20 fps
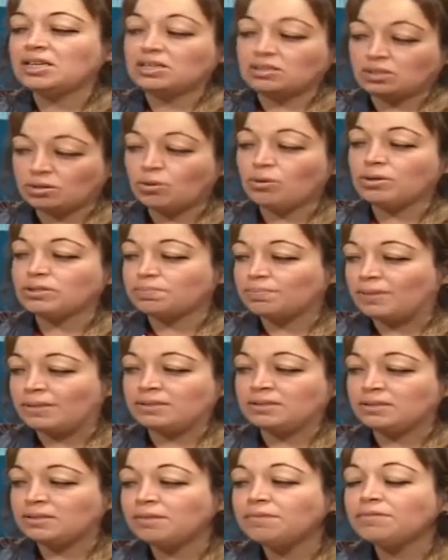so
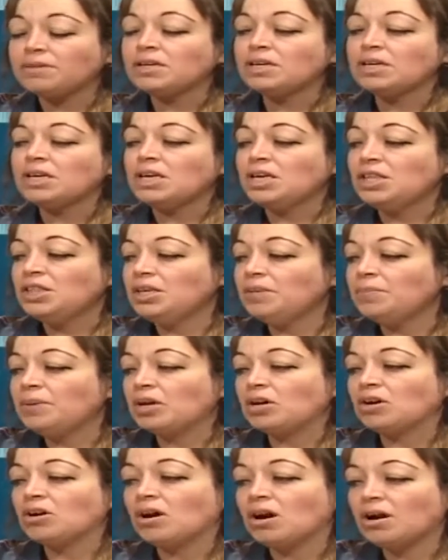expensive. They
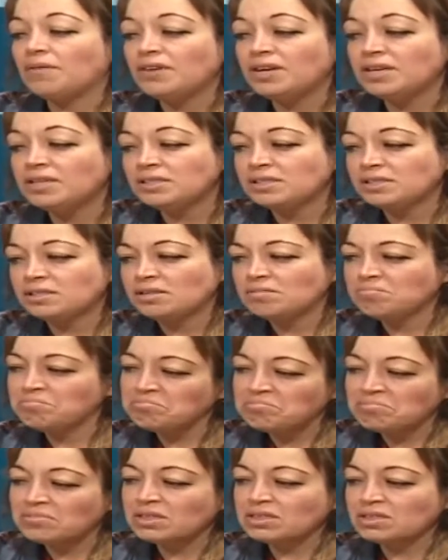make carvings,
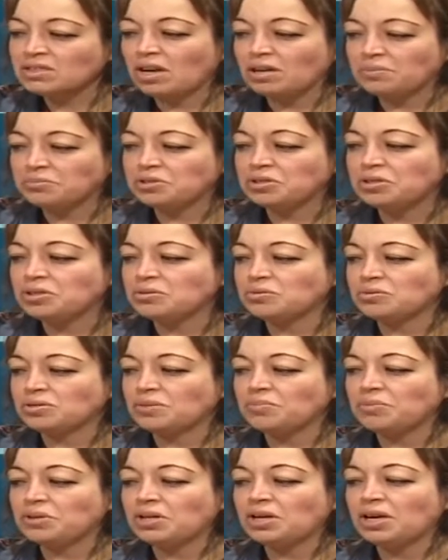sculptures or
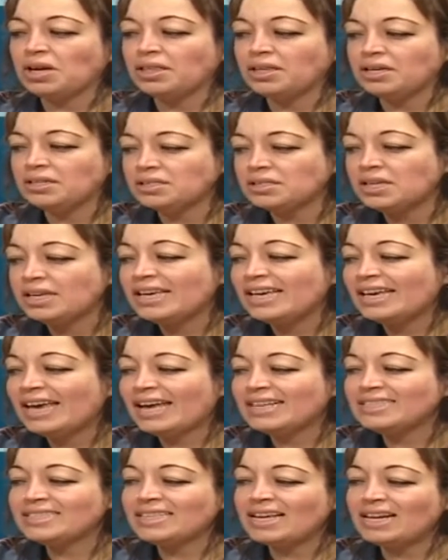something like this,
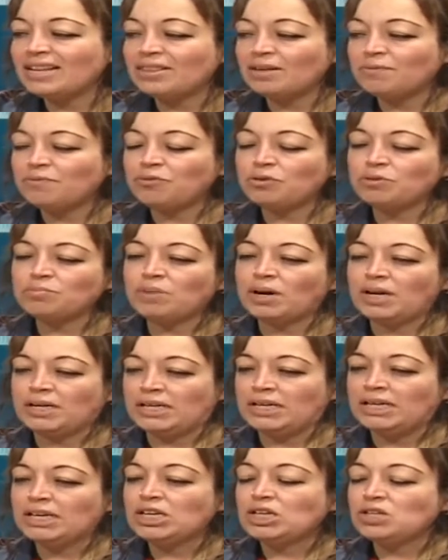and sell them for
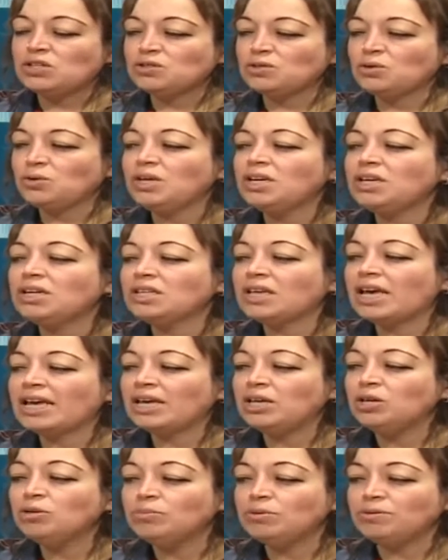money. So here the
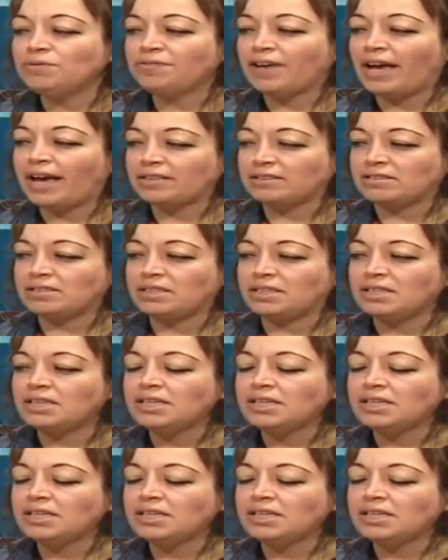human factor